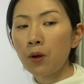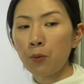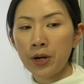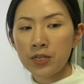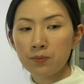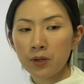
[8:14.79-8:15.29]

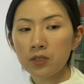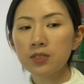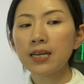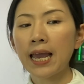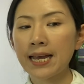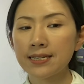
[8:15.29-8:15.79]
arrangement
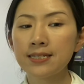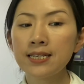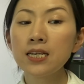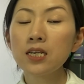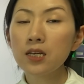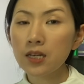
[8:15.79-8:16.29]
as
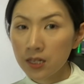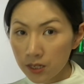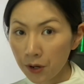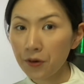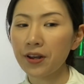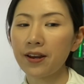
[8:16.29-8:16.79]
the
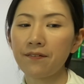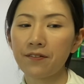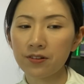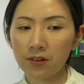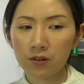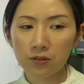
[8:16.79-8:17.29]
interrogative
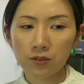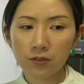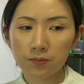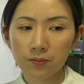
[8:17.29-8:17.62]
clause.